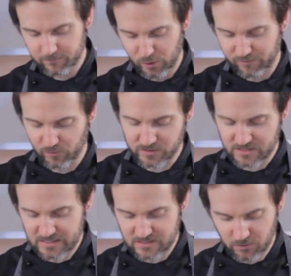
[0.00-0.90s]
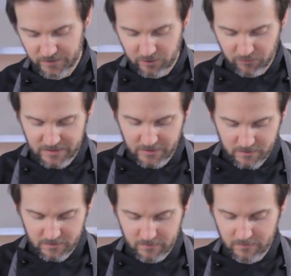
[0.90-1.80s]
beautiful seasonal
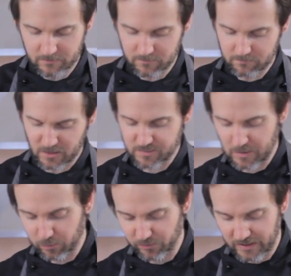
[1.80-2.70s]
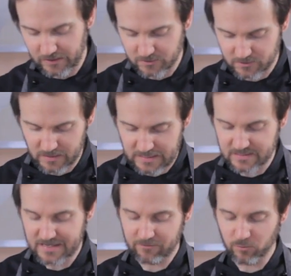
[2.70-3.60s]
ingredient. Most people think
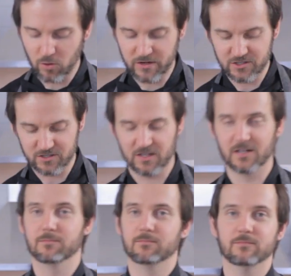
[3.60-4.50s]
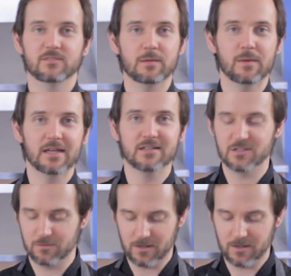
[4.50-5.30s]
eating that raw, you're just going to dip it into